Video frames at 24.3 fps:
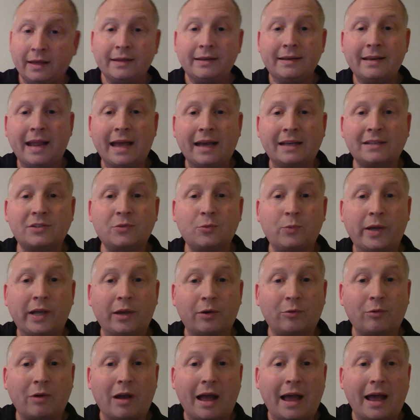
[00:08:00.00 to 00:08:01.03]
Next, we
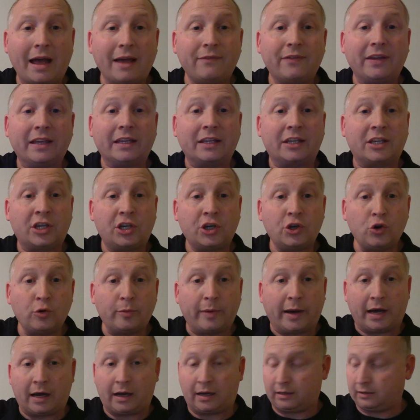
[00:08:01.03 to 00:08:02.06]
arrive in
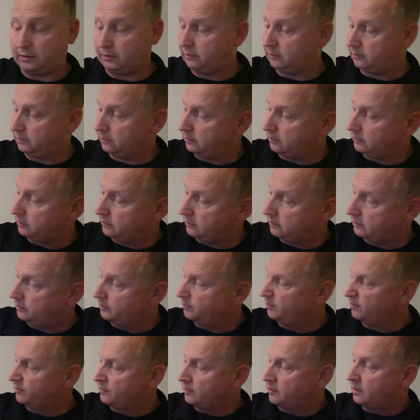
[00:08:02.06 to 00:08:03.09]
Cuba.
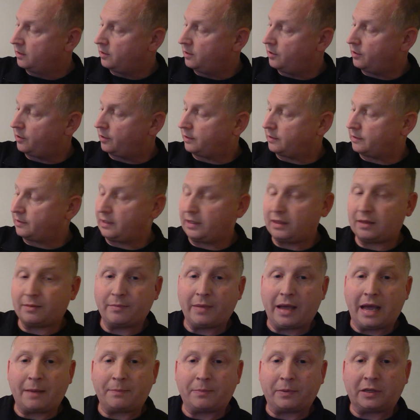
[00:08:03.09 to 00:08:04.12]
You can see the
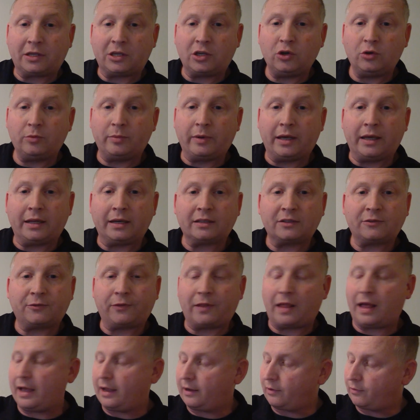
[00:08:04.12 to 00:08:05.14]
map of Cuba and its
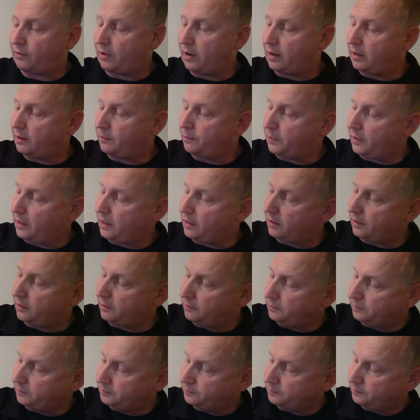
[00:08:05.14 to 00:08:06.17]
flag right up
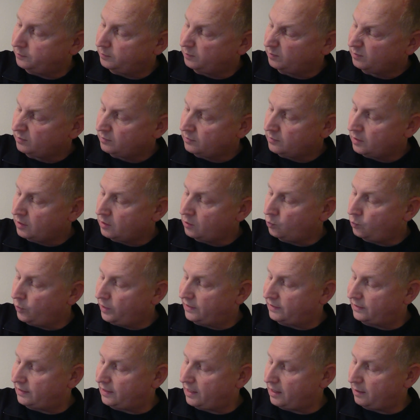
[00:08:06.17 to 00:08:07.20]
here. We
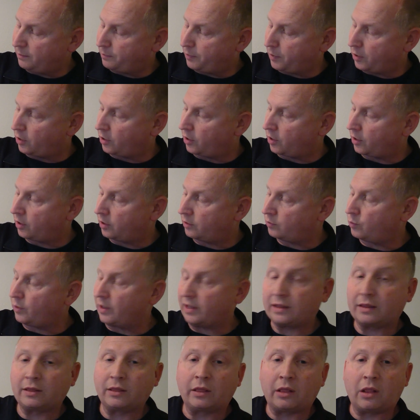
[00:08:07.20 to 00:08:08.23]
see a bird
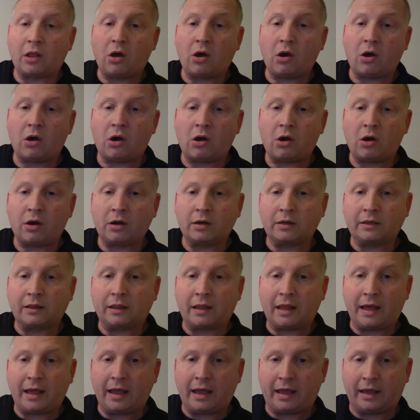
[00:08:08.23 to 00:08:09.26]
with long
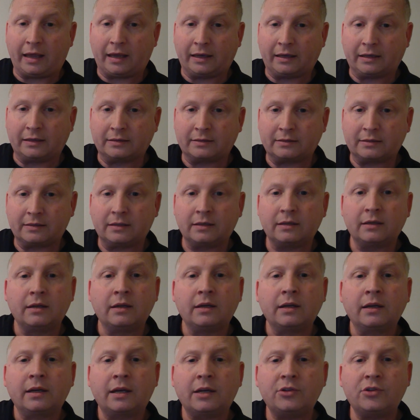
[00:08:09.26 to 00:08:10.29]
legs.
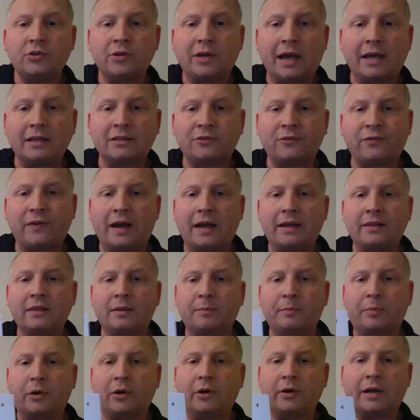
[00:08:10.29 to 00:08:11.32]
Can you guys find the
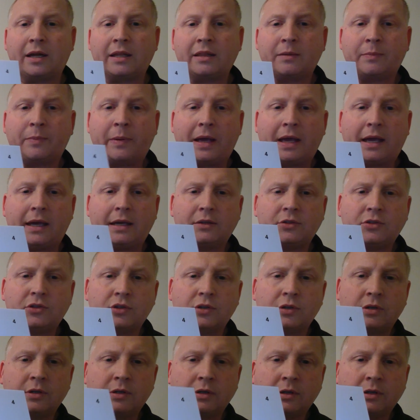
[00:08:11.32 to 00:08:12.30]
bird on the page?